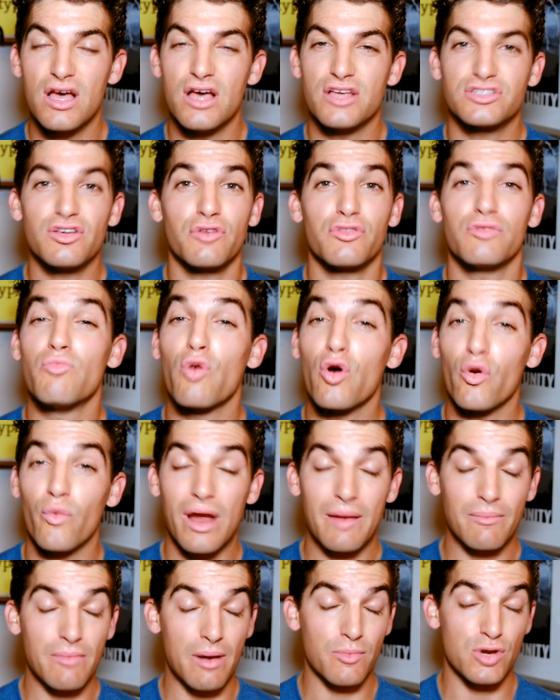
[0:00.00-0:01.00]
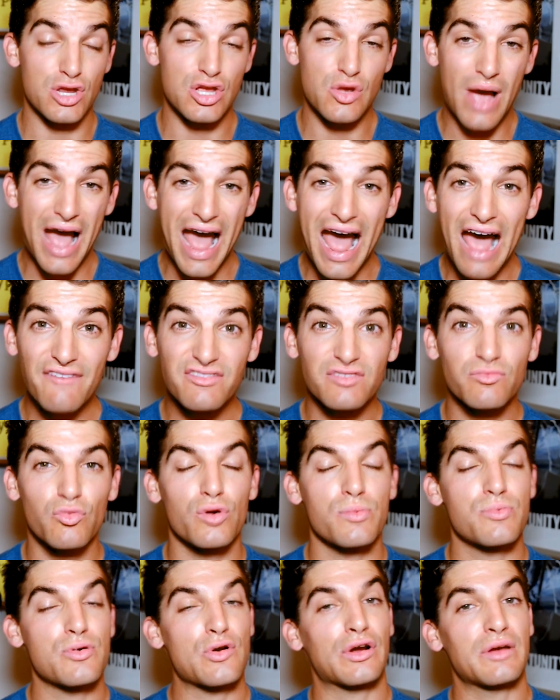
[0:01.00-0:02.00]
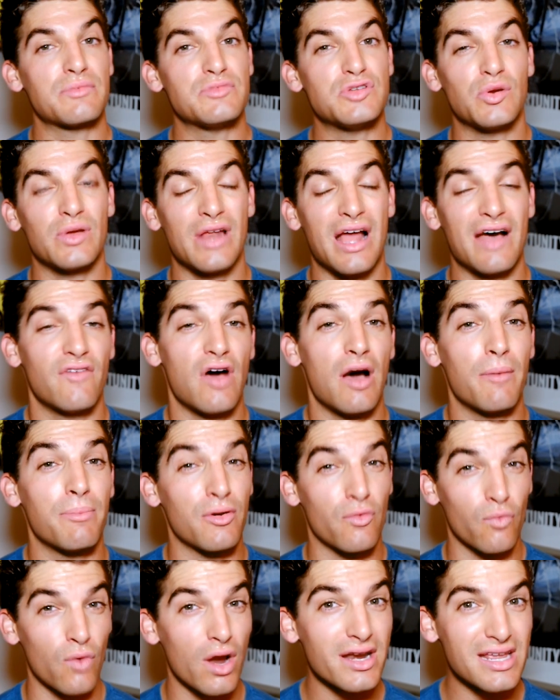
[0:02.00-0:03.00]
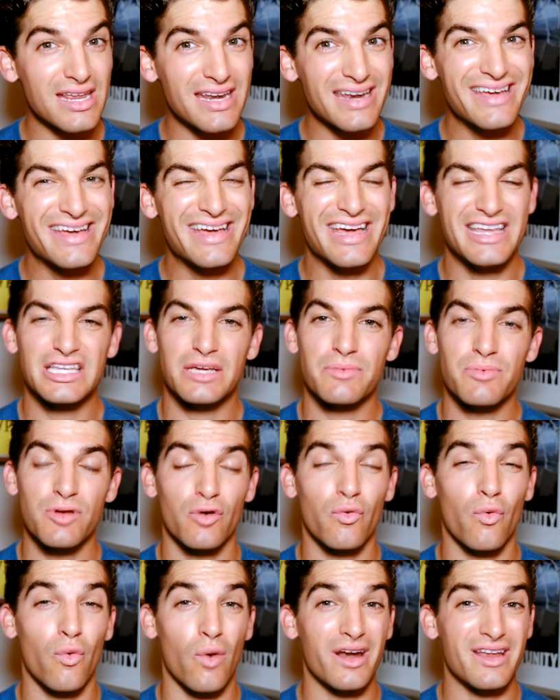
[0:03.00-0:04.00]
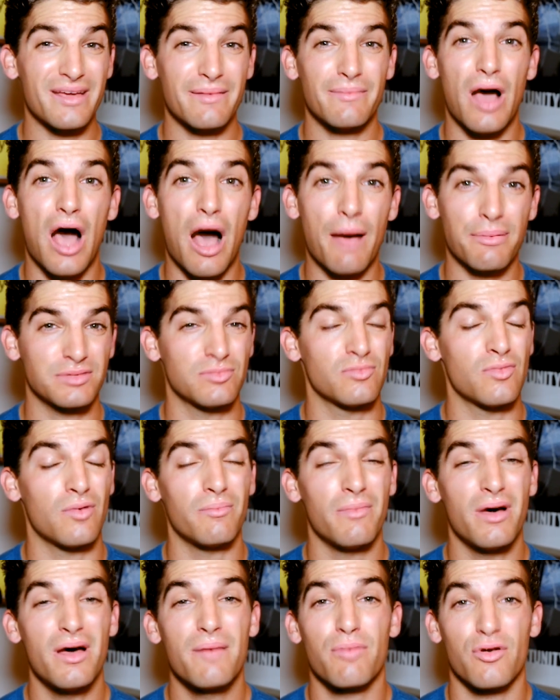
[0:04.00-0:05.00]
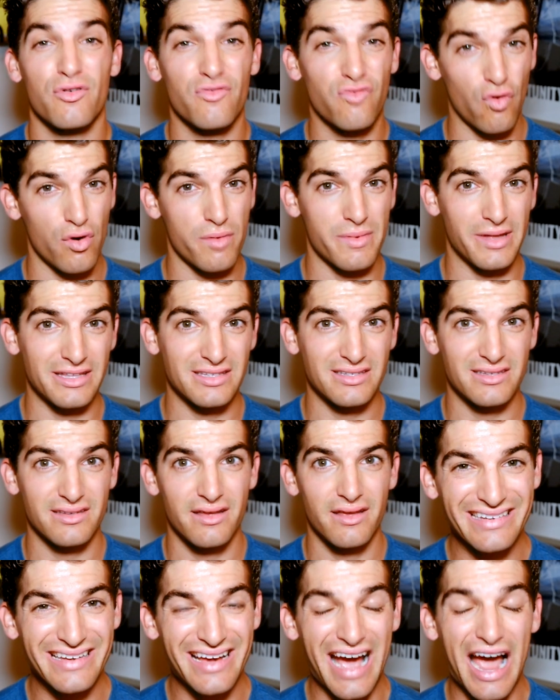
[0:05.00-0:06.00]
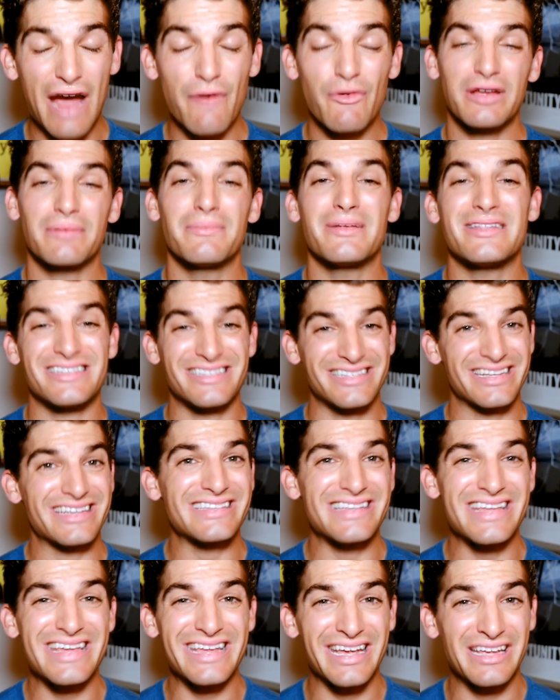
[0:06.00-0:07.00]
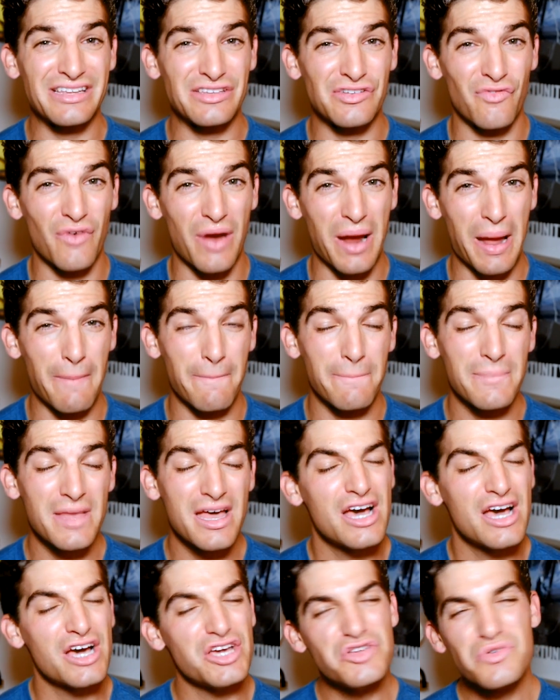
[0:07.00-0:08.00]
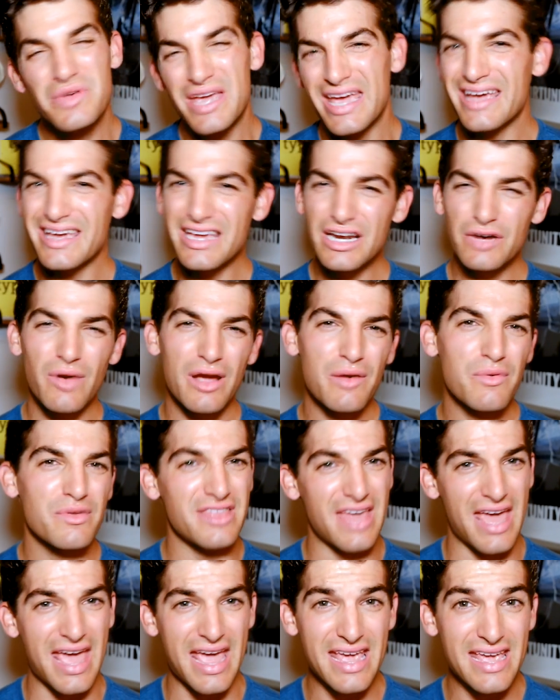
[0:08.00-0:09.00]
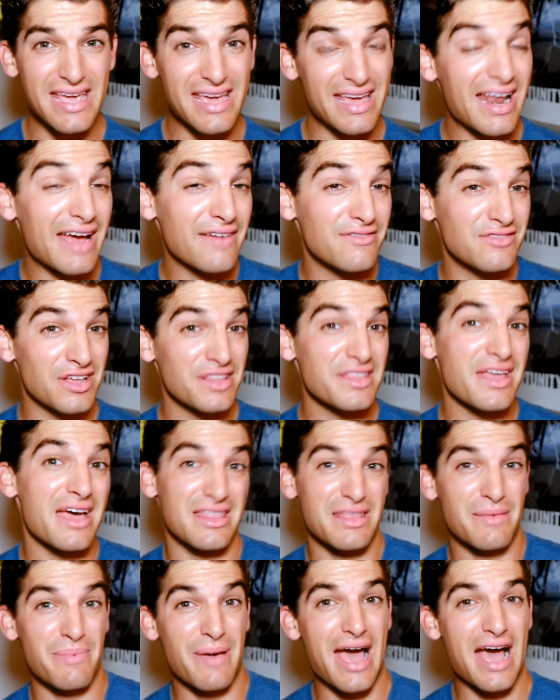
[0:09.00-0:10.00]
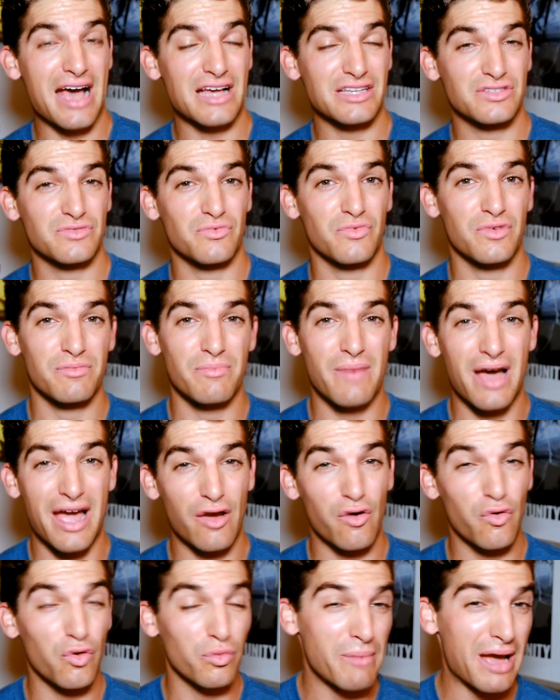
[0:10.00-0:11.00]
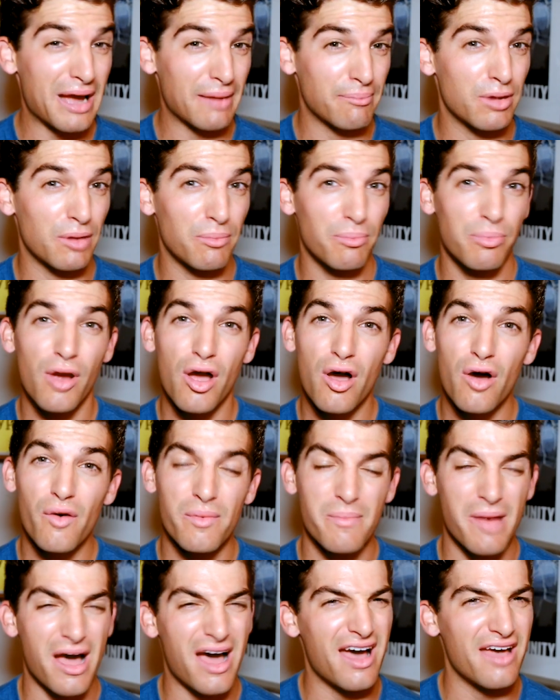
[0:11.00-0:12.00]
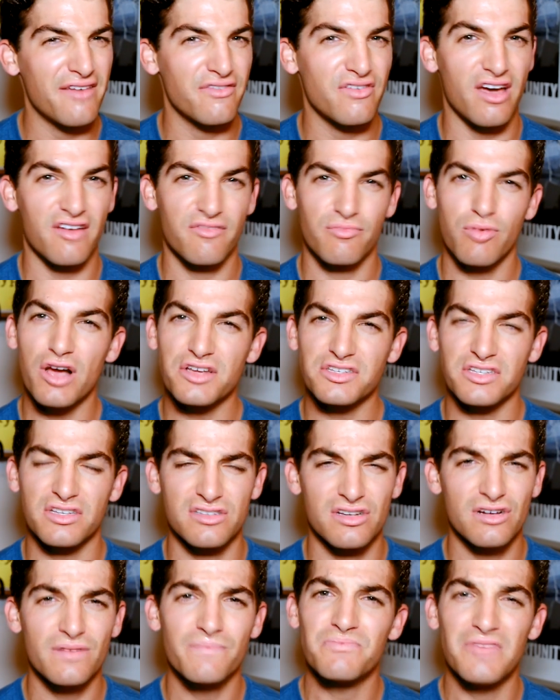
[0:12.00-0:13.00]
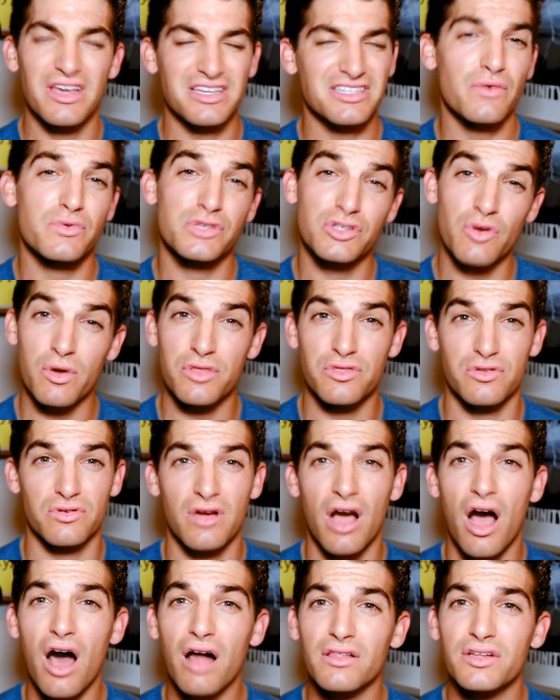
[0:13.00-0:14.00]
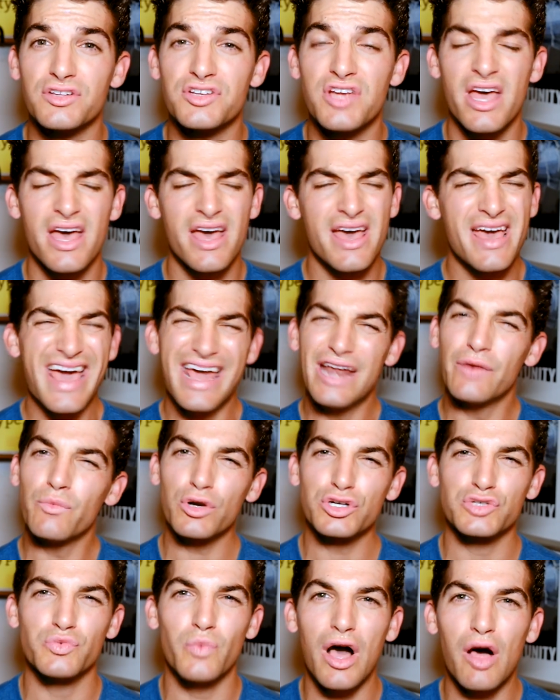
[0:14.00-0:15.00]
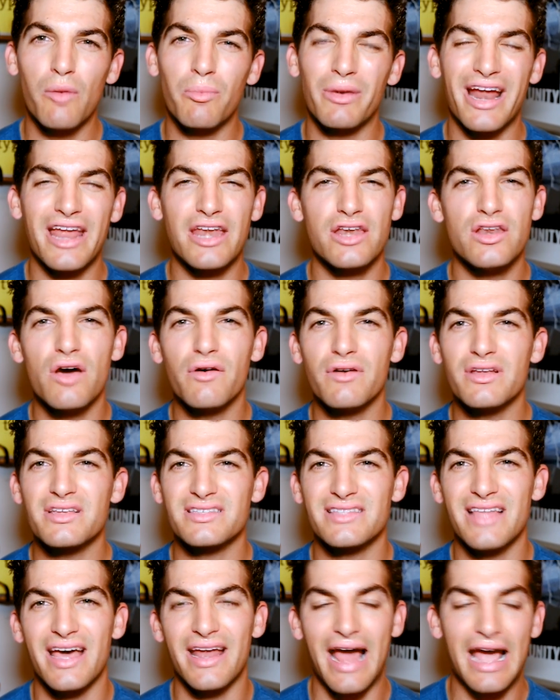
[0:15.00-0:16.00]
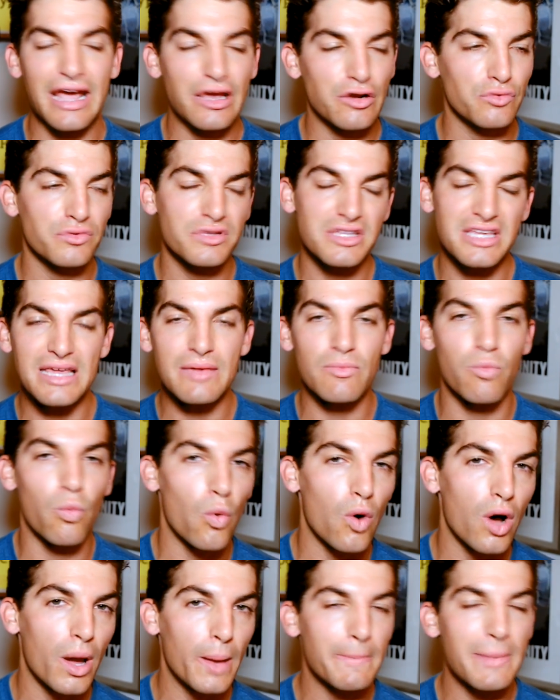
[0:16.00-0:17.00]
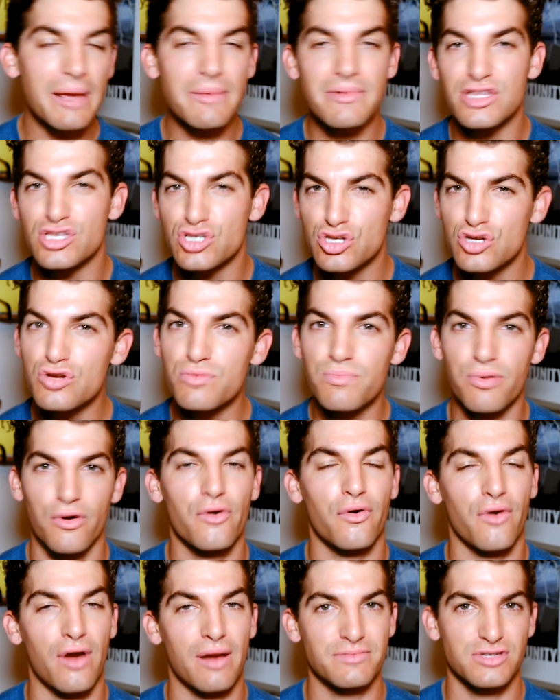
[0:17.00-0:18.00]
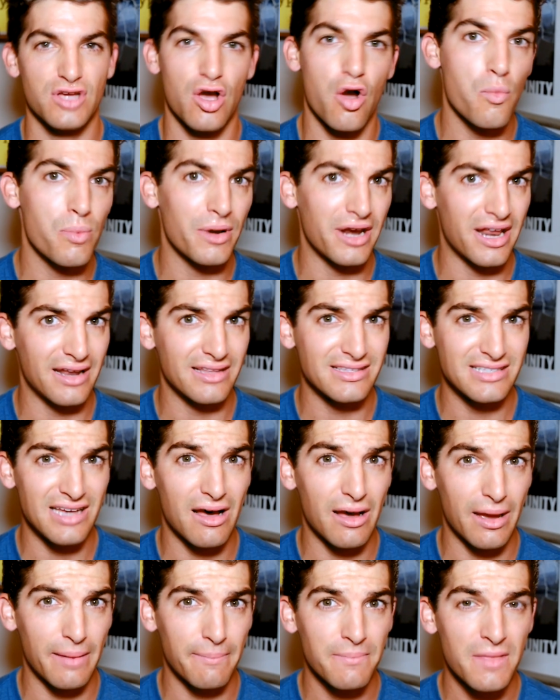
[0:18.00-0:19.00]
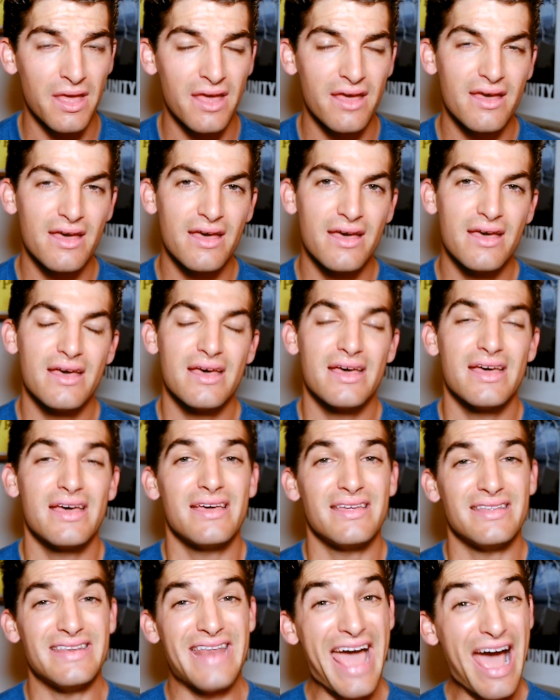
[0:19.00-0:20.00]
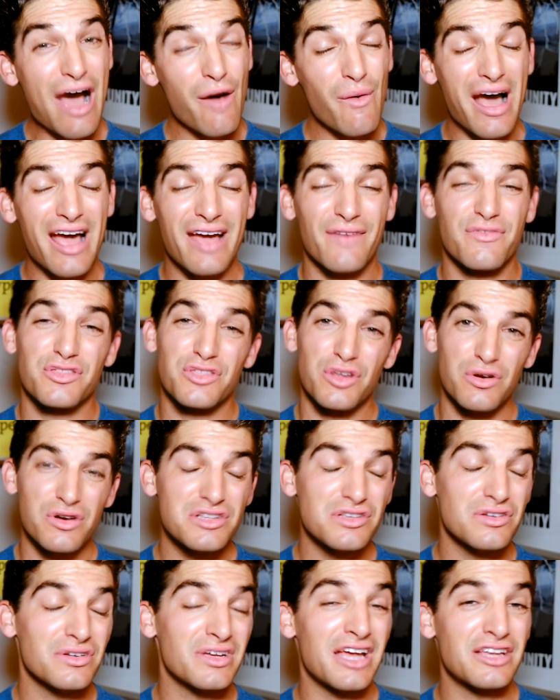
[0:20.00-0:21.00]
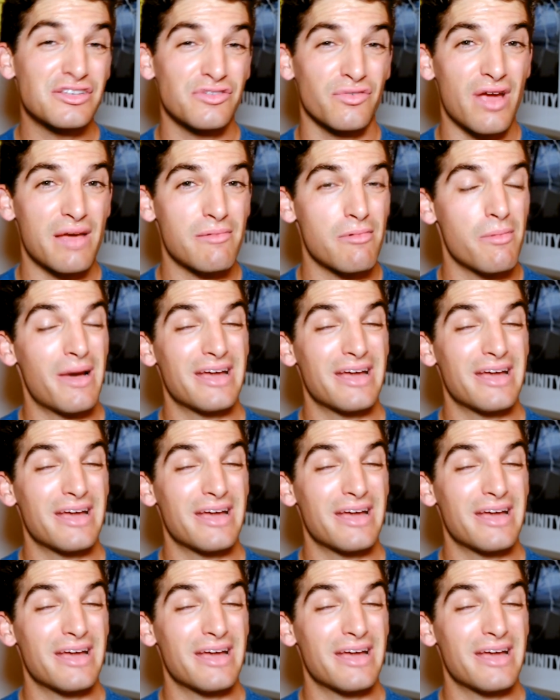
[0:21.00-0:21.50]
So the more RAM memory you have, the more programs you can have up and running, and the computer will run at optimum performance. I recommend 16 gigs of RAM. You can get away with 8, and I've done that in the past with my old MacBook Pro and my i5 processor as I was going through college, and it worked well, but I noticed that I could only keep one, maybe two programs open at a time. Now I have 32 gigs of RAM in